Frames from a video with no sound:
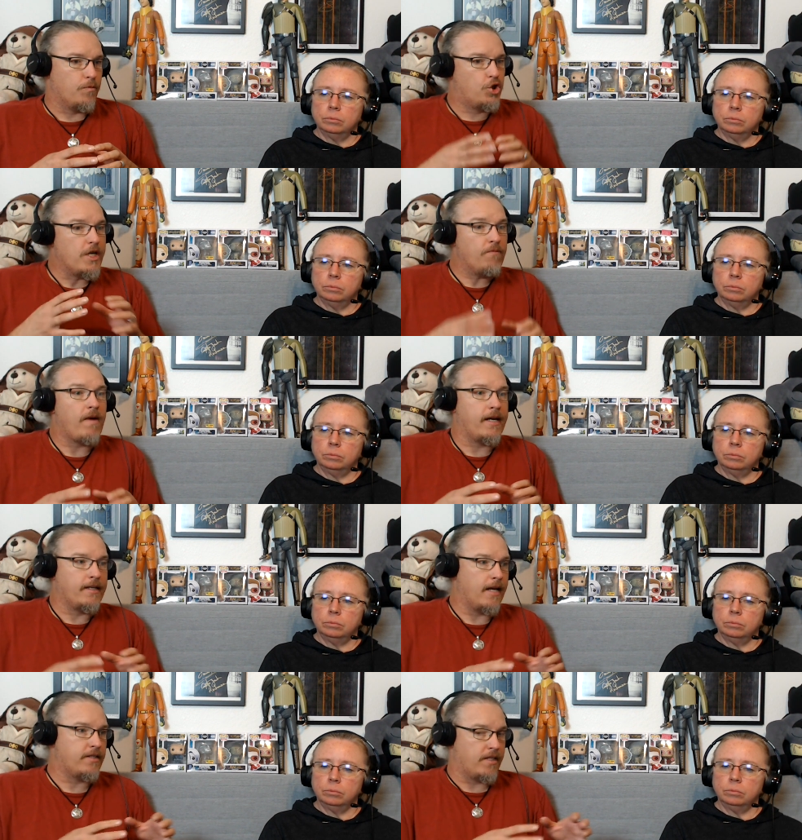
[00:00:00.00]
Speaker 1: She
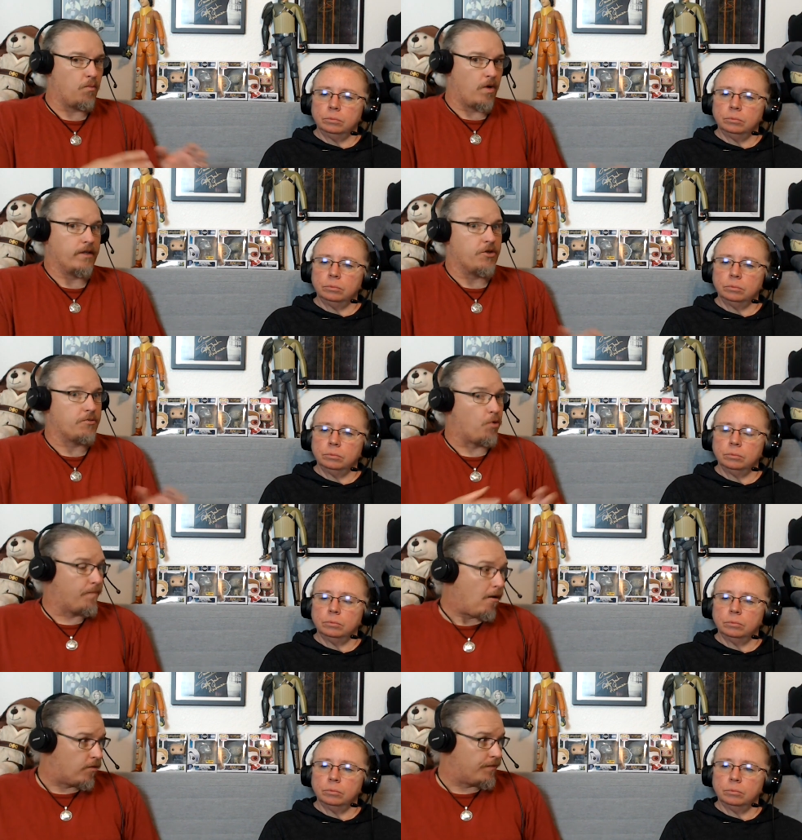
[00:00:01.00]
recognizes that Wanda is more
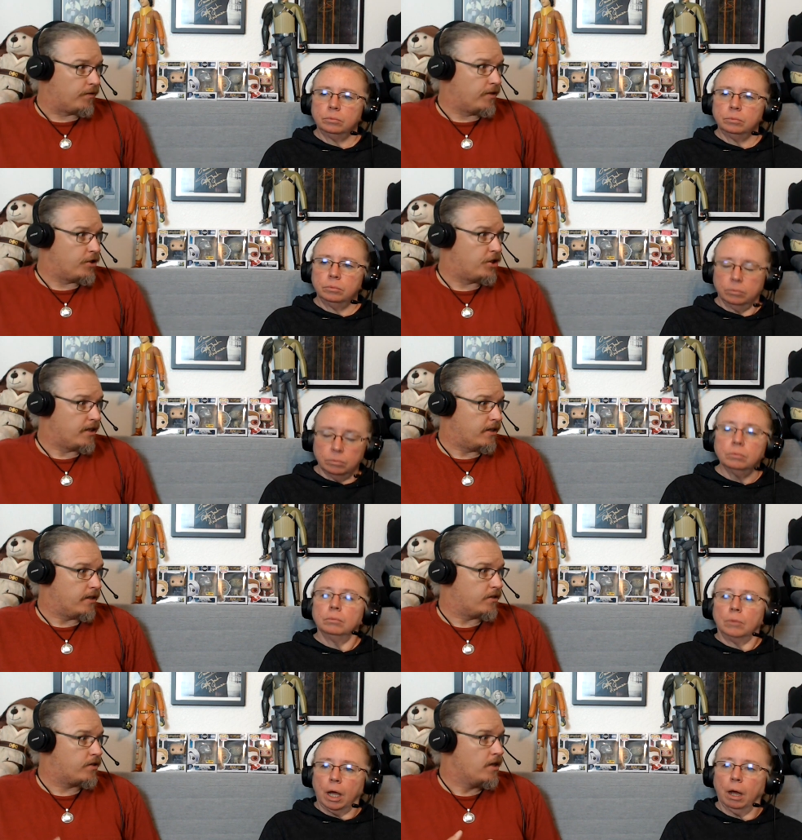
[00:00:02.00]
powerful than she
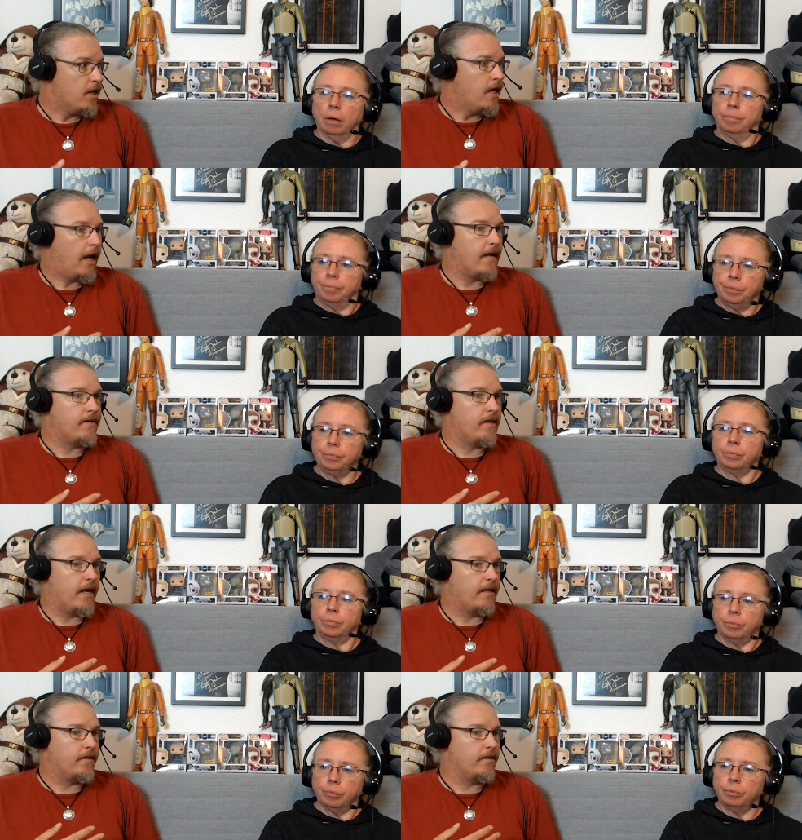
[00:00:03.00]
is. Yeah. And
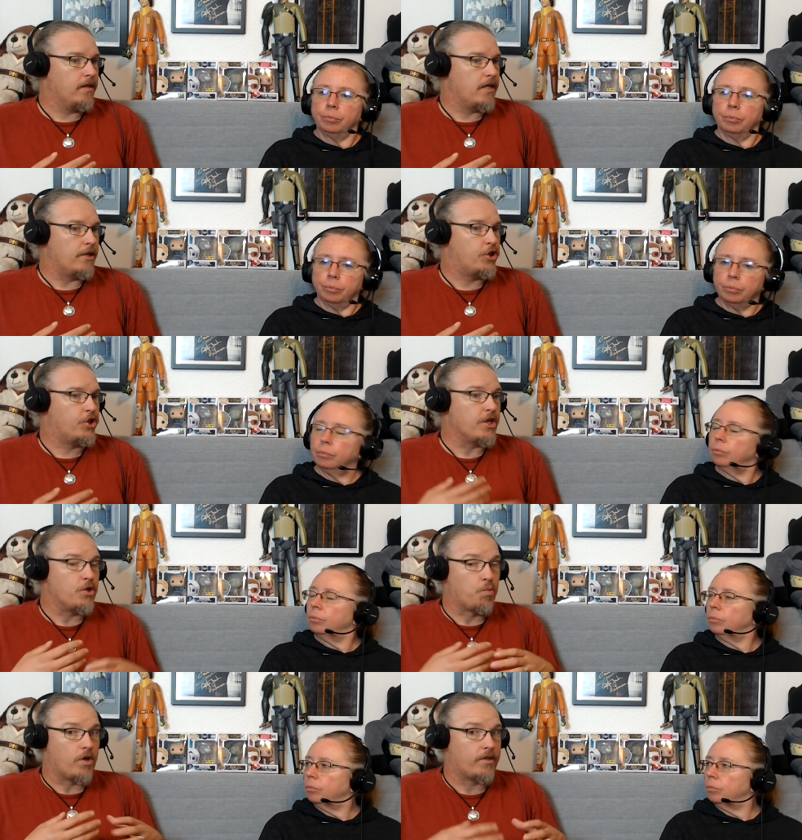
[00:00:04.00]
and and
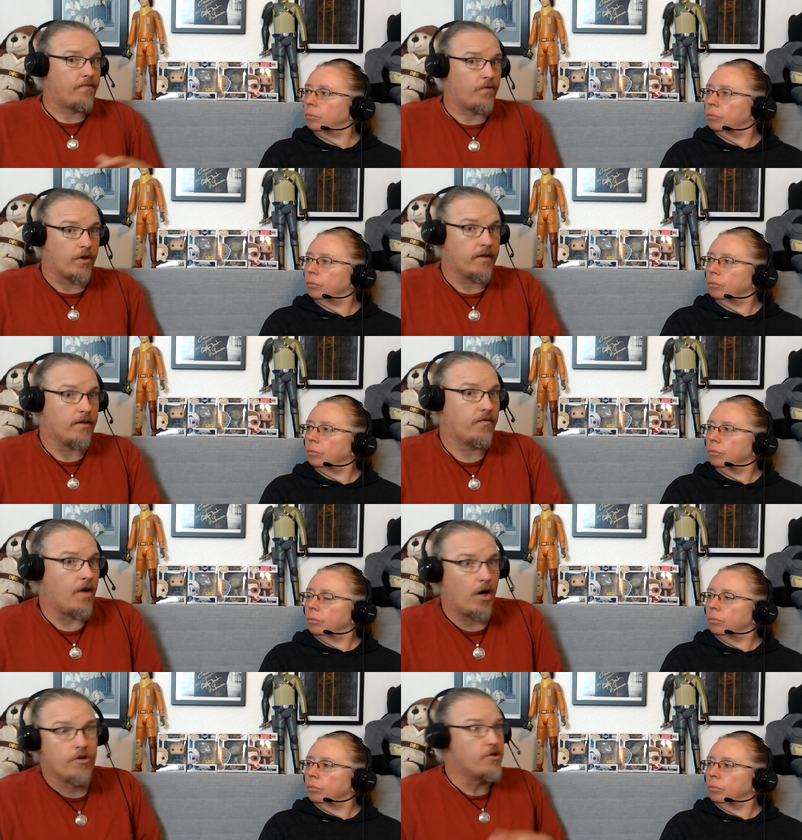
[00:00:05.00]
she's worked for
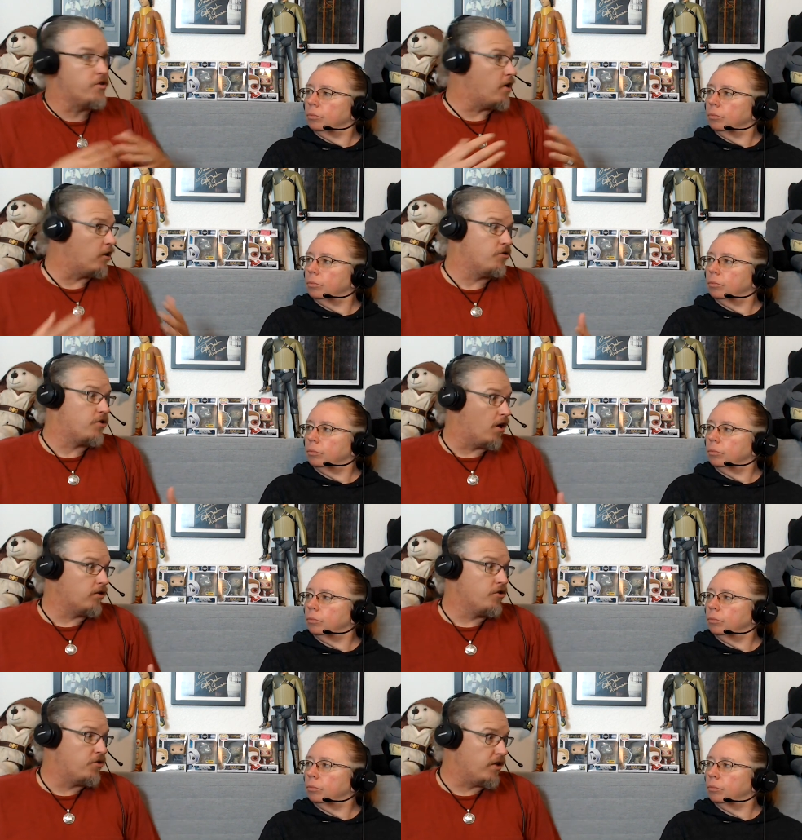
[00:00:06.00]
hundreds and hundreds and
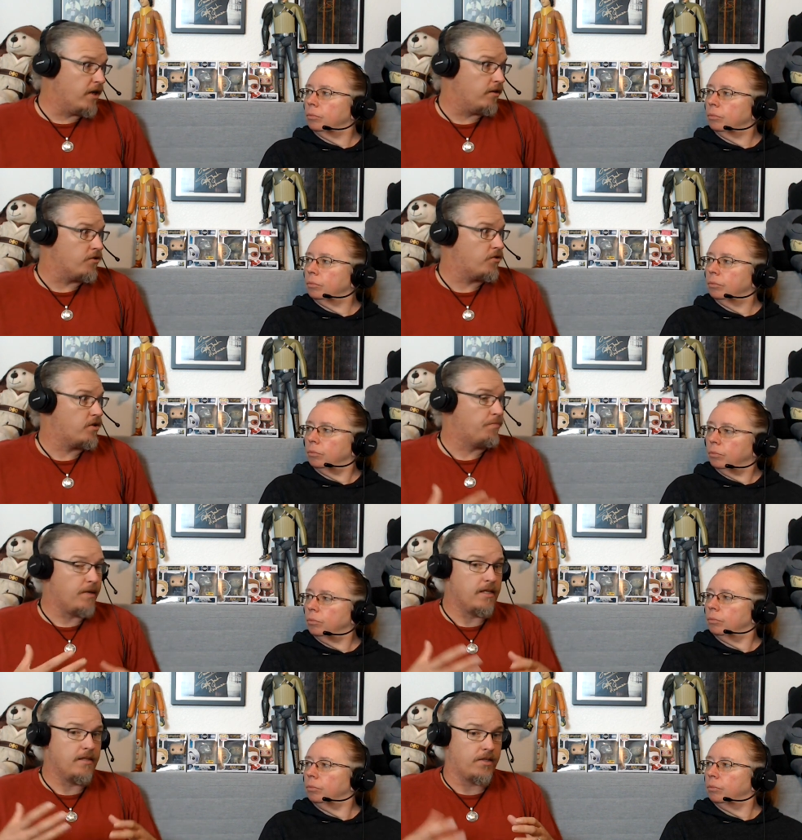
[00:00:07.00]
hundreds of years to
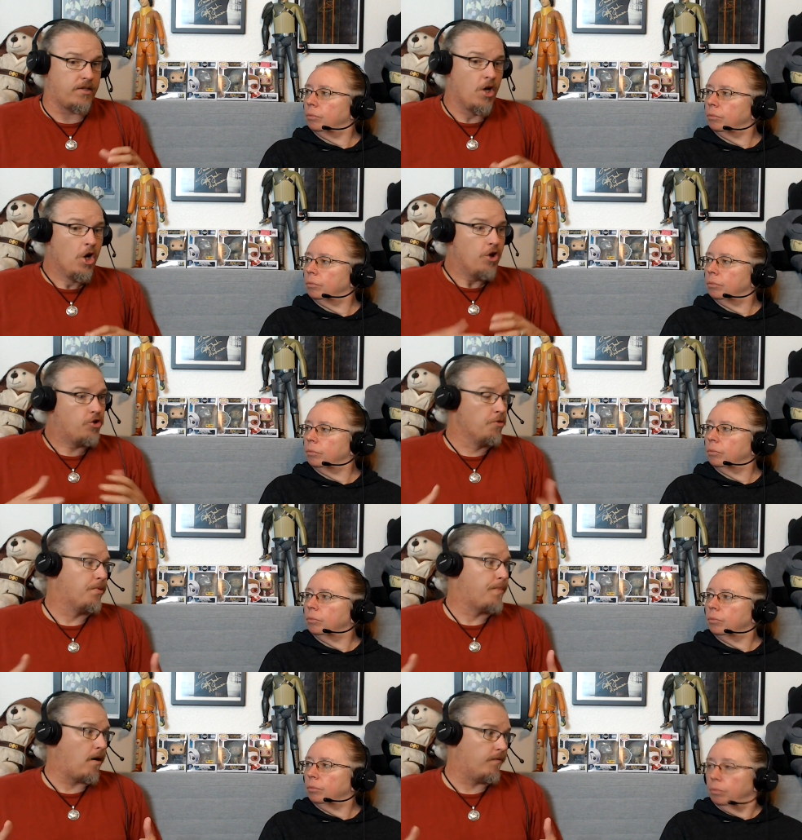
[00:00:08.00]
be this
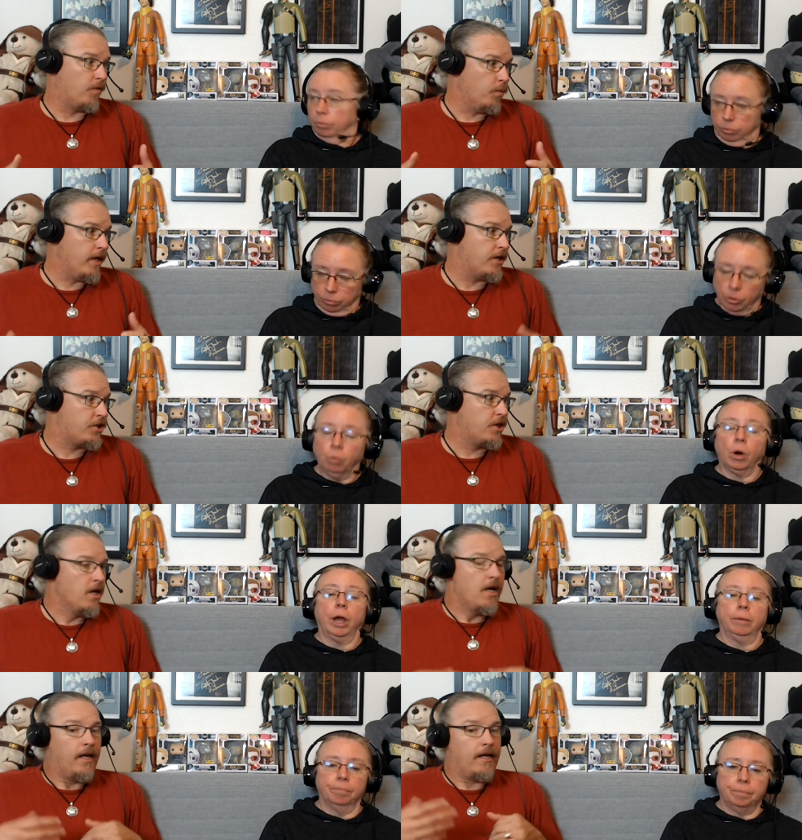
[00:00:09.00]
super powerful witch.
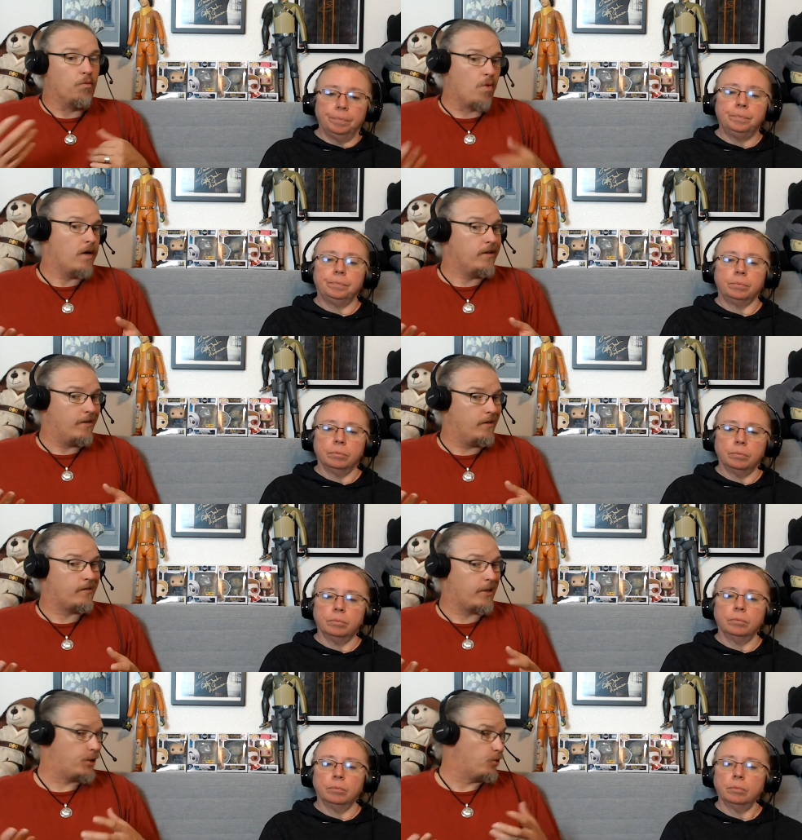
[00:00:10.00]
Right. And
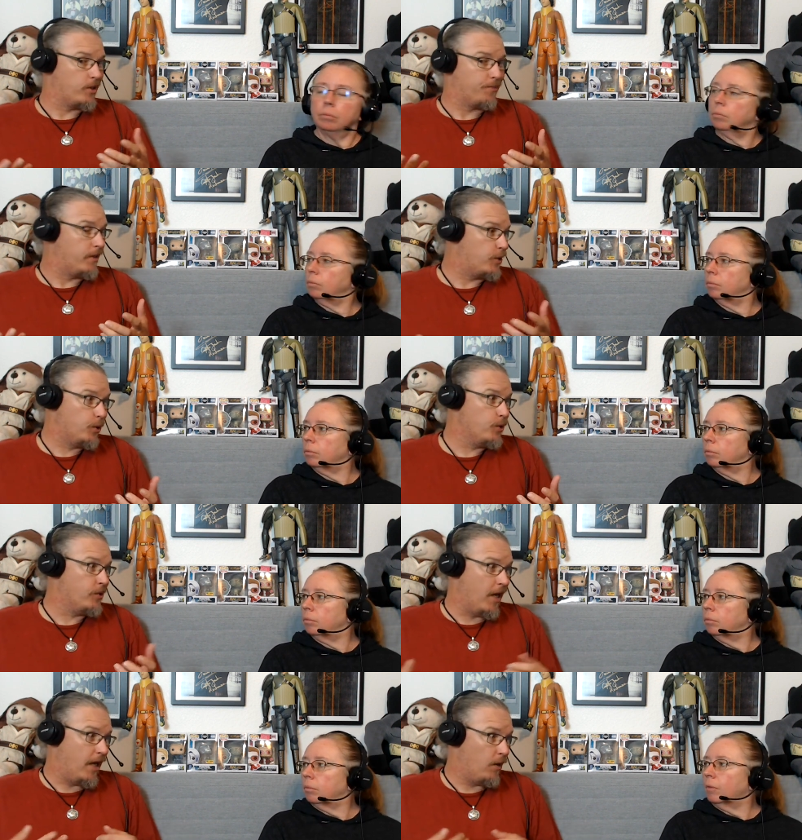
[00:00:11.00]
Wanda like shows up on a
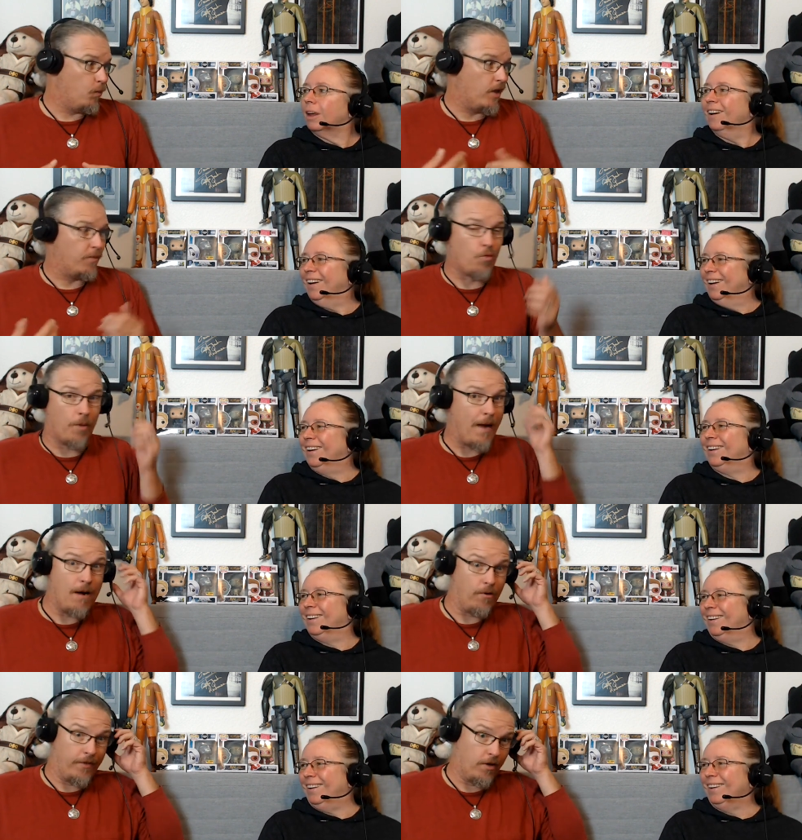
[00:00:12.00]
Tuesday with more
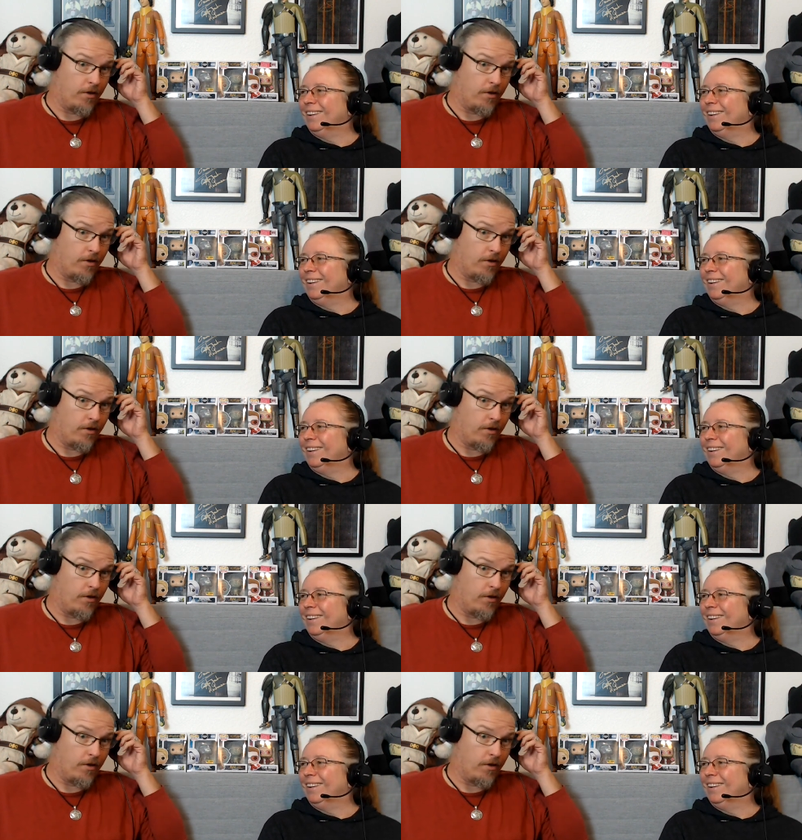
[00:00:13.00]
power than